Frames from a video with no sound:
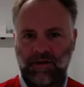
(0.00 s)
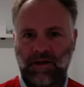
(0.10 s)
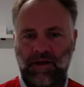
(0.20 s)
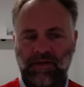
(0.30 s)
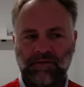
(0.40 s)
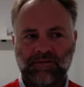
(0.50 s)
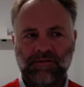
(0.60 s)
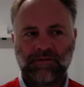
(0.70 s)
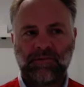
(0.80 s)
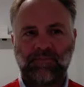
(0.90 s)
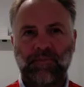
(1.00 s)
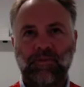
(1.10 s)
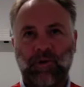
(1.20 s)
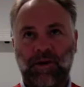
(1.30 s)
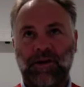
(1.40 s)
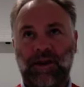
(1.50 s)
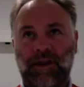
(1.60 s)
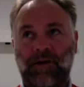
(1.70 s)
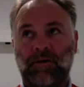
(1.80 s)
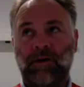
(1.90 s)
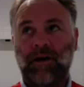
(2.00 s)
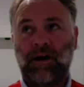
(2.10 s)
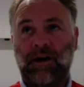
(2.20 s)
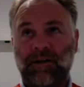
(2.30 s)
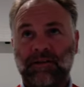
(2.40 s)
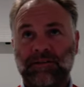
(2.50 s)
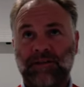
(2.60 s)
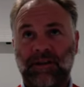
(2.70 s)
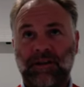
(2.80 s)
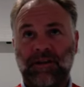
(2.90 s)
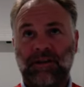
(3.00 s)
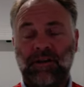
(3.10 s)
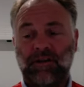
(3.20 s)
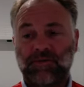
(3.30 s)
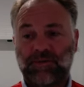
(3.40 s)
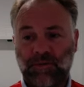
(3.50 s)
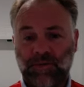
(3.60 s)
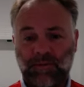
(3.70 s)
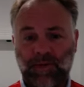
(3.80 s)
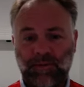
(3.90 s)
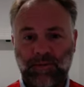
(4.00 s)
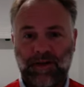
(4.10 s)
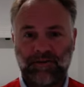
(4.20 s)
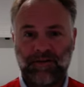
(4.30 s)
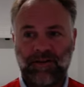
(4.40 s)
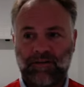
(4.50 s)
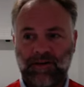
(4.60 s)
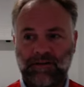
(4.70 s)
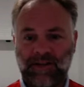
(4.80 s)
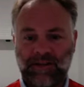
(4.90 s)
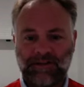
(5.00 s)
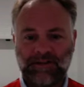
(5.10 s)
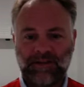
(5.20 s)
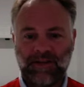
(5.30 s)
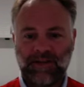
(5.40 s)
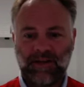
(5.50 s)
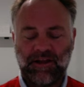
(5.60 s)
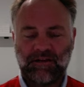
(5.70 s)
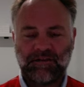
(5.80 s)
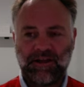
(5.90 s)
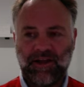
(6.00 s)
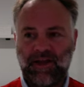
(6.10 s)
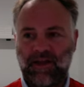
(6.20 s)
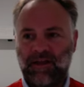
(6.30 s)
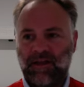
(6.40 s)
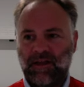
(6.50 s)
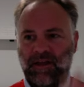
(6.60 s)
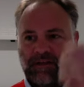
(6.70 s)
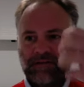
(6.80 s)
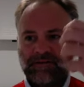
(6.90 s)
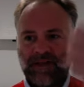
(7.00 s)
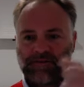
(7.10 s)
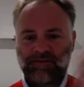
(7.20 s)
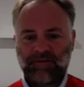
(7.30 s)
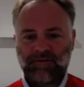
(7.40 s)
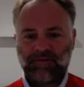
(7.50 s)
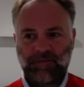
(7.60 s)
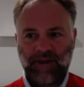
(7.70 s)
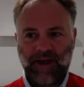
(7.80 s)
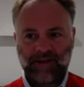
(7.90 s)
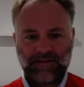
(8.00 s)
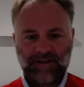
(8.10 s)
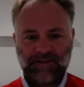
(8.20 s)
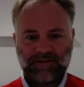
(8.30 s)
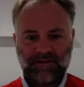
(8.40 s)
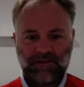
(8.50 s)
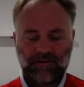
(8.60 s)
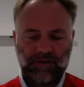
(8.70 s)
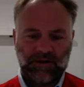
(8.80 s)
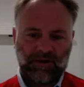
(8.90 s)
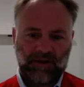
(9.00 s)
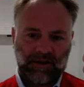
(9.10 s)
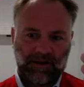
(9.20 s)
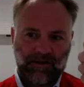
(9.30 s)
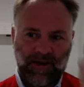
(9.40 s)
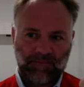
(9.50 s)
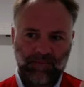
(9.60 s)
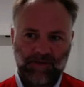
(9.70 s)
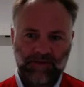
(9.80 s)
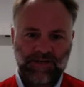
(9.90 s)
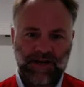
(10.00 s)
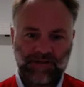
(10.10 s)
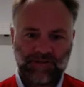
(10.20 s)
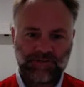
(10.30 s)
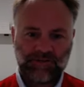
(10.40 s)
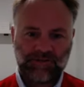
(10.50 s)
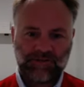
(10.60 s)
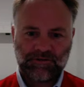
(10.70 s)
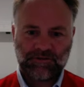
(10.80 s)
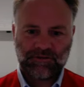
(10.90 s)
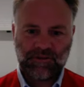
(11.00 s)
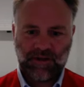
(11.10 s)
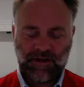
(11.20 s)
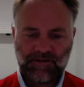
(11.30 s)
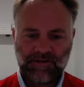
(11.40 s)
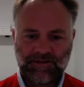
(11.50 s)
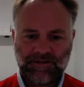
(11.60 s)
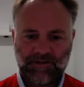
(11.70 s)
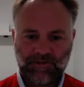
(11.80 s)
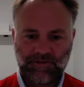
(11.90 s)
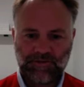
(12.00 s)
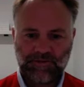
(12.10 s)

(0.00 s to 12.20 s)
And right now, I can see so many people having their identity and their death grip on reality, as I call it, and, and that being challenged in these times.